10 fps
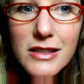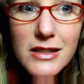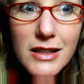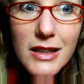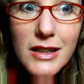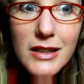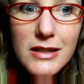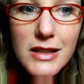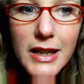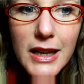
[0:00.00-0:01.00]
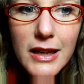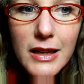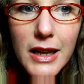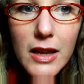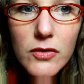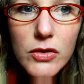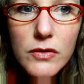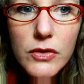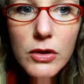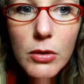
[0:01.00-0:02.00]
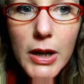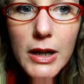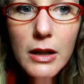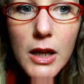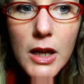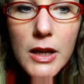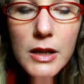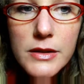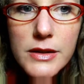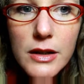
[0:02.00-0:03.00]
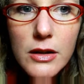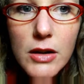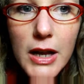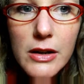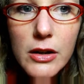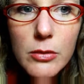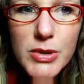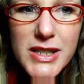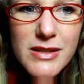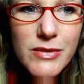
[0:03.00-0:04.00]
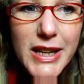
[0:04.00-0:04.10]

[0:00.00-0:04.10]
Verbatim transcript: just in case I can't get cat food for a while. So I don't know, but doesn't